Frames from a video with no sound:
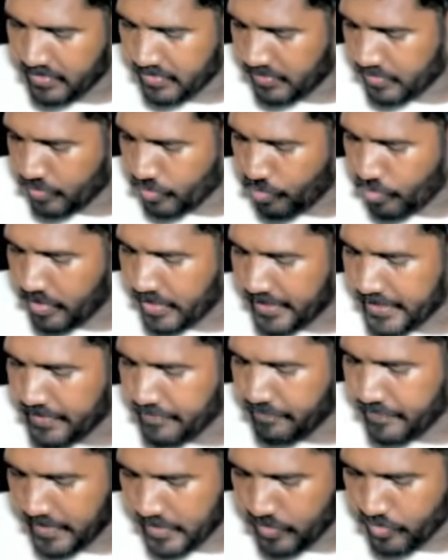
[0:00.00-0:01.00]
quality
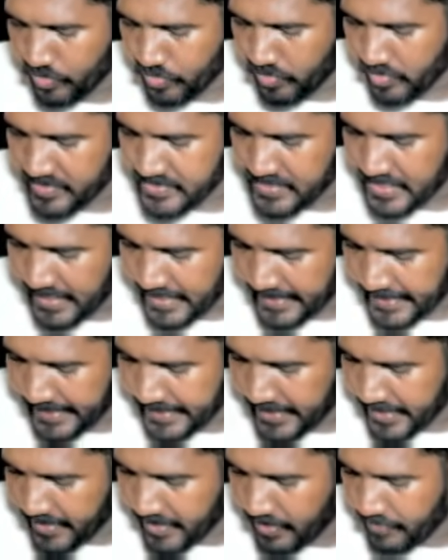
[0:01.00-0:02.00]
failure cost,
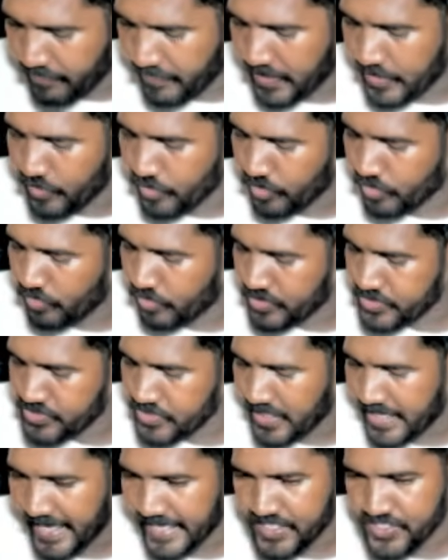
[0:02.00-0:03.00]
internal failure cost,
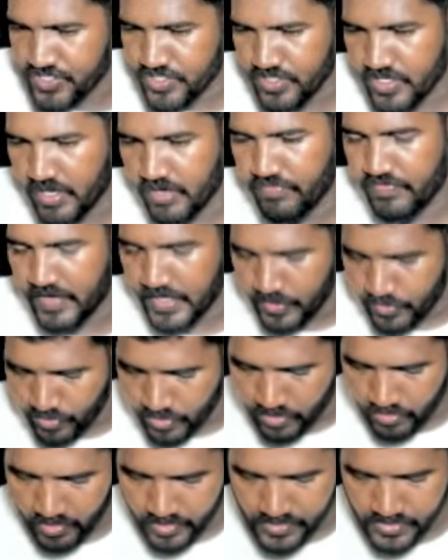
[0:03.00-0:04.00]
external failure
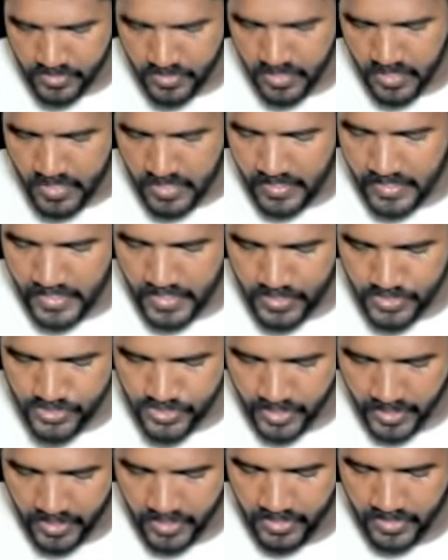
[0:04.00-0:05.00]
cost. Let us
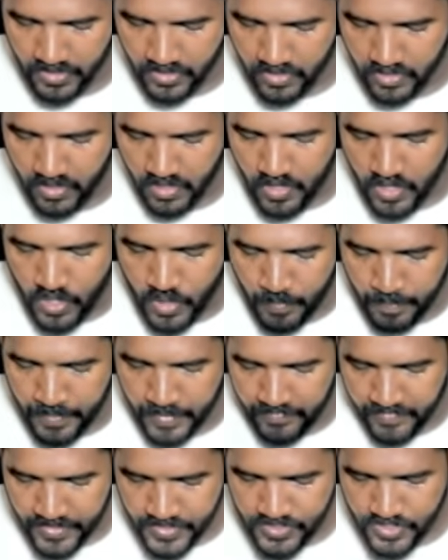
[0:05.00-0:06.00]
check here.
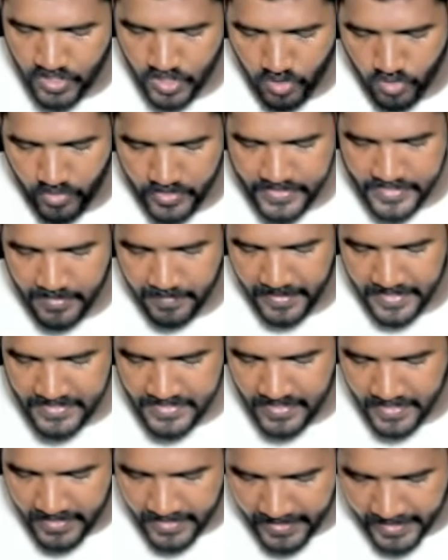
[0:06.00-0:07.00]
Prevention cost means
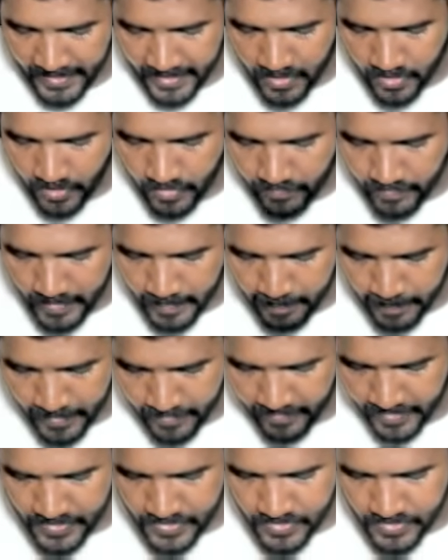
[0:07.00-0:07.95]
incurred for a prevention